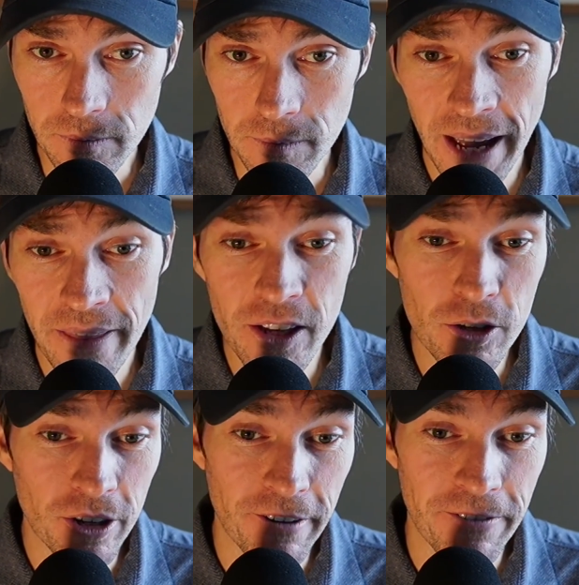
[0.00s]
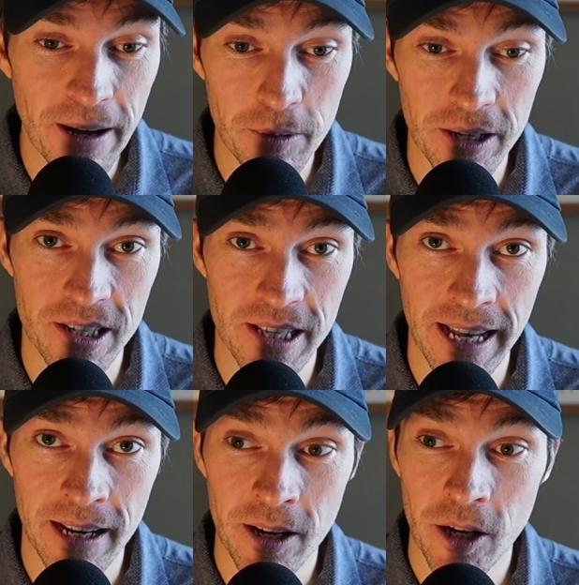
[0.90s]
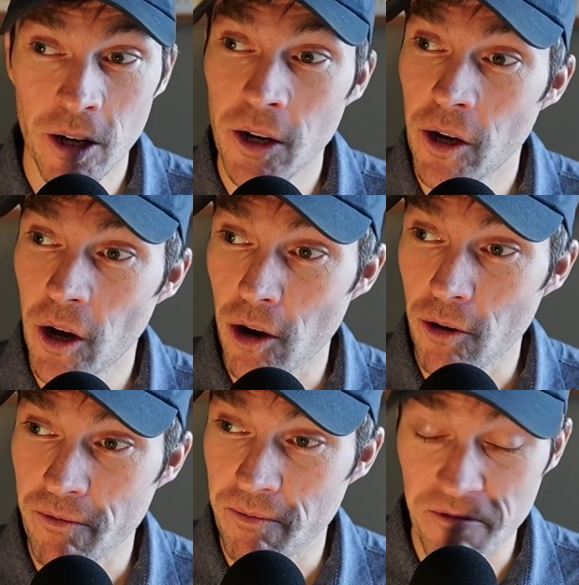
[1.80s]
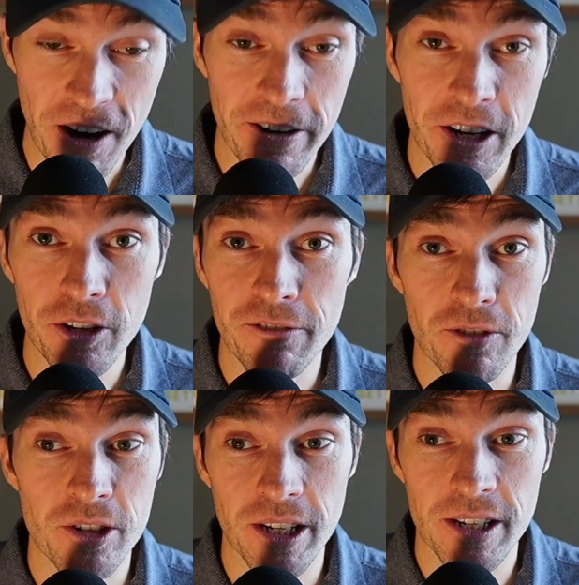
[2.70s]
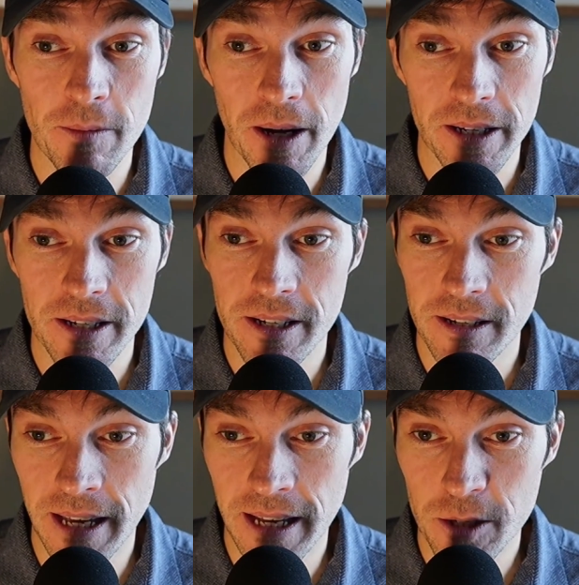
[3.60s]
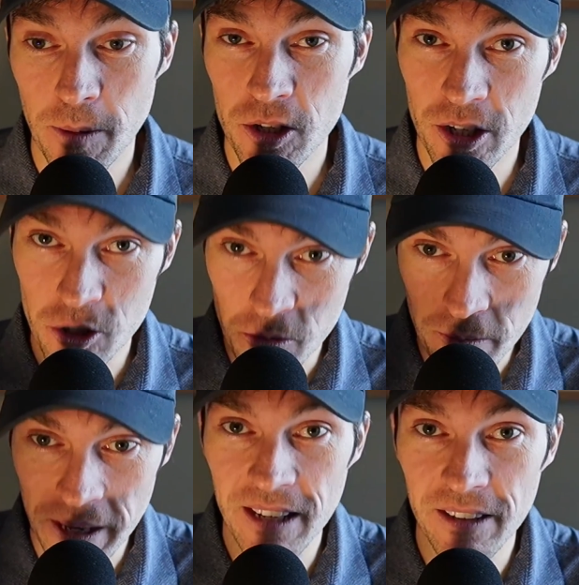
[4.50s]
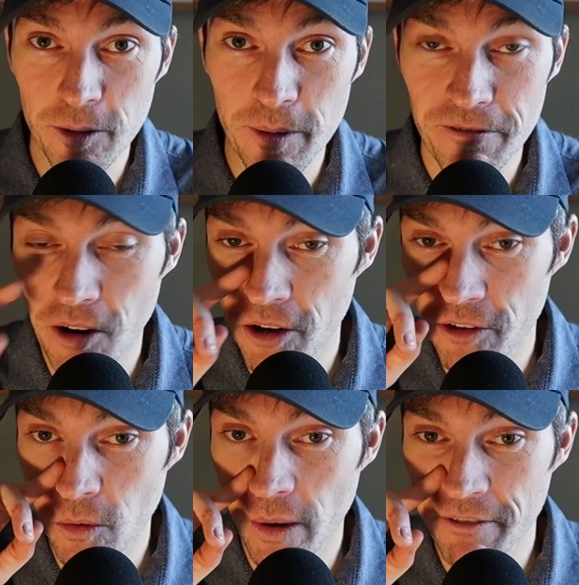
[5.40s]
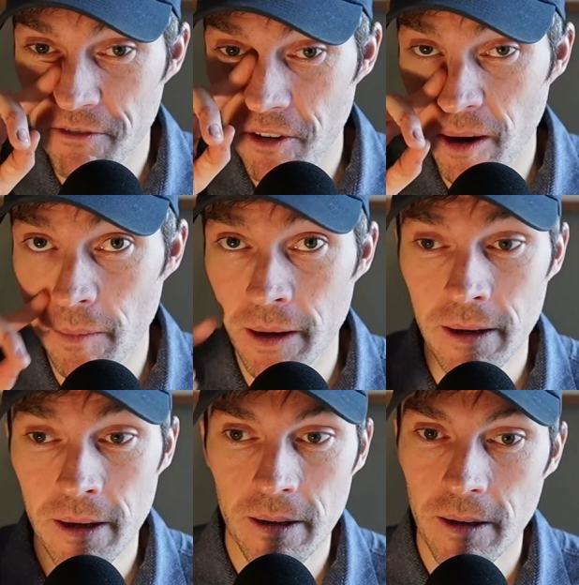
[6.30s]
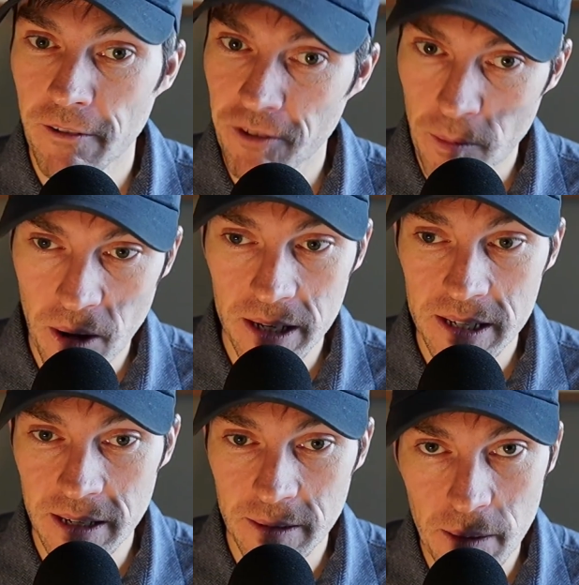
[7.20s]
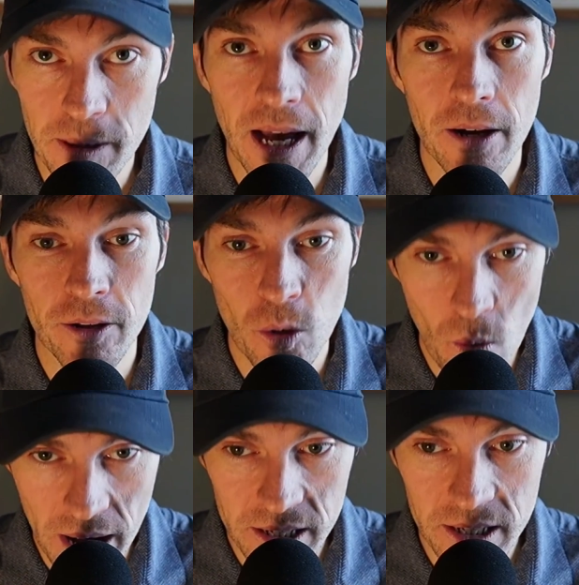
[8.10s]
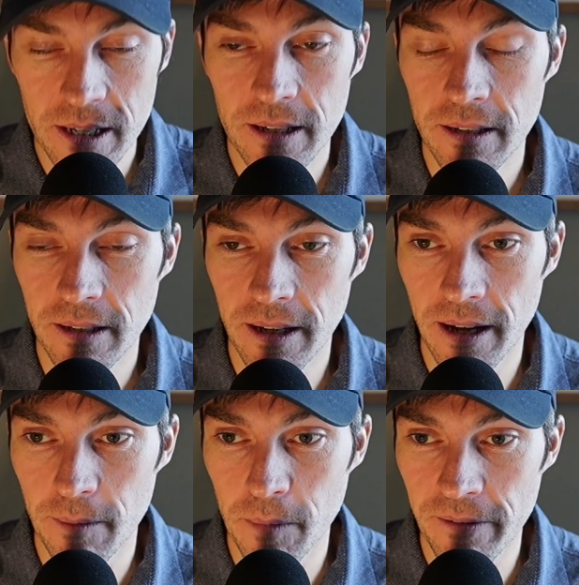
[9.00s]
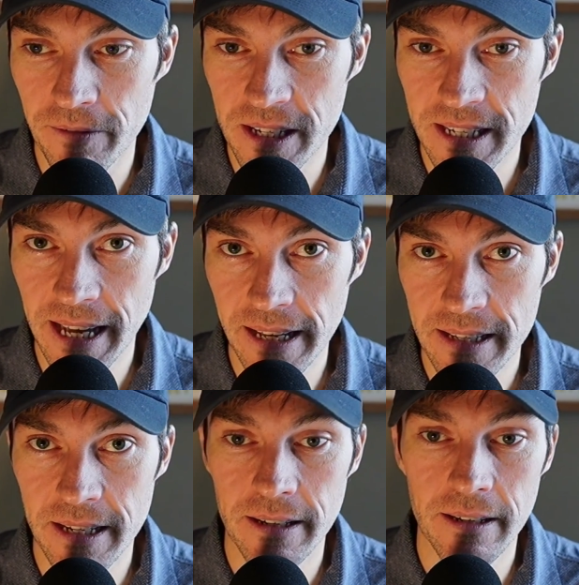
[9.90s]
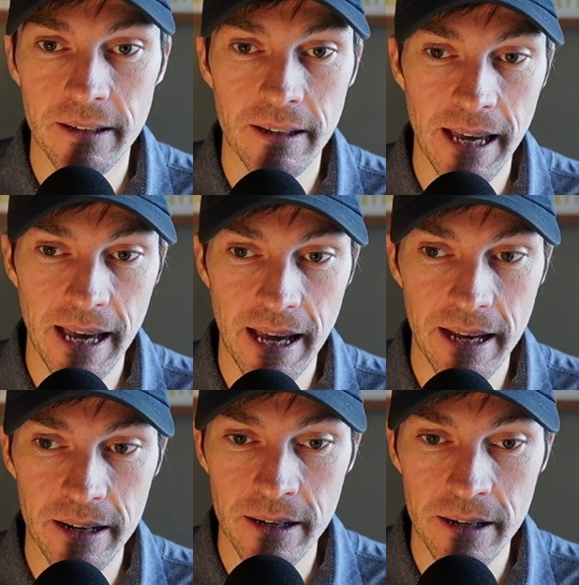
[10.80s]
And then you're going to find places that are very good for $60, and especially as you get a little bit farther away from Boston, maybe out in the west of the state, and